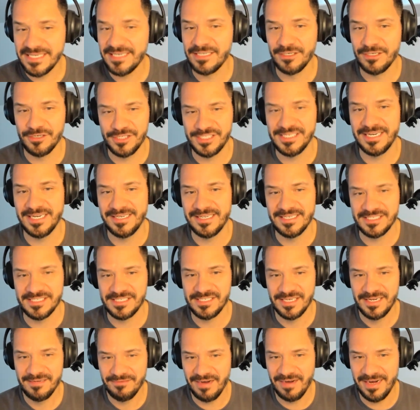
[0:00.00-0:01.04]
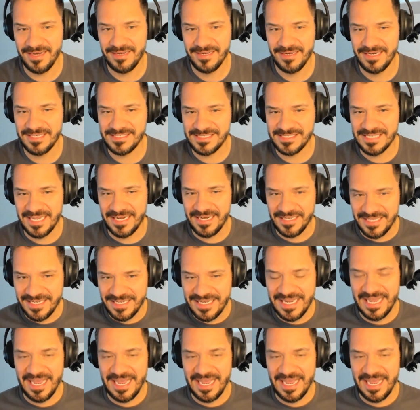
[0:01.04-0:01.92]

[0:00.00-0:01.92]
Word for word: Ziglar said this, right? He said,